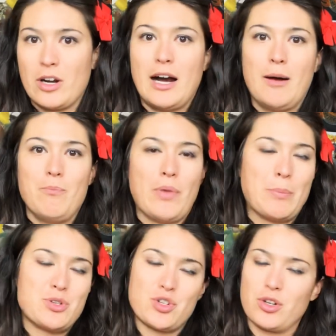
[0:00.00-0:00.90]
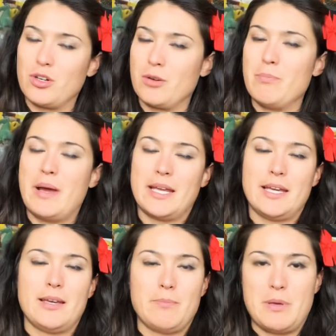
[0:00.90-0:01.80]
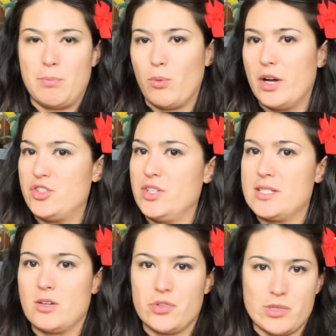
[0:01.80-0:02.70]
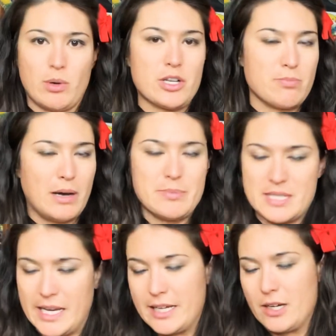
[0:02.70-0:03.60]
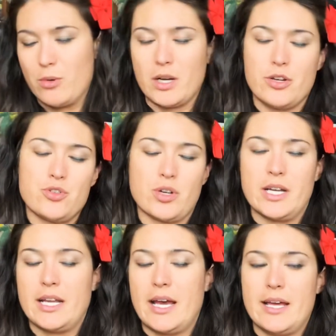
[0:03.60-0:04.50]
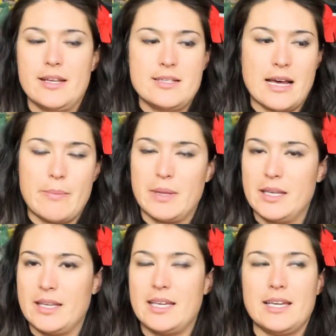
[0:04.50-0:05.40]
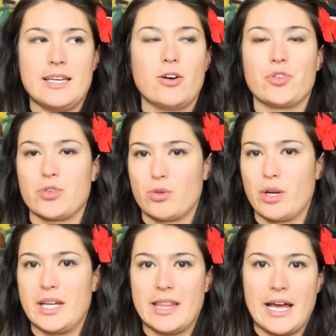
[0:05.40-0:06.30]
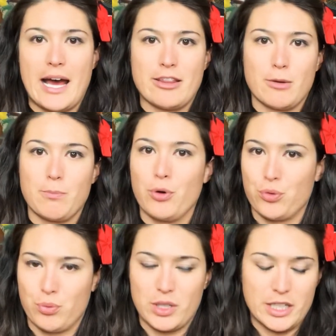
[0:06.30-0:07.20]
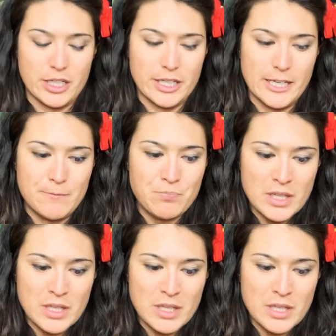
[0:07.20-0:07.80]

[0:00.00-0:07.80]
I'm sure many people watching this also watch Mob Psycho 100, and I mean, he also created that. They're both really good.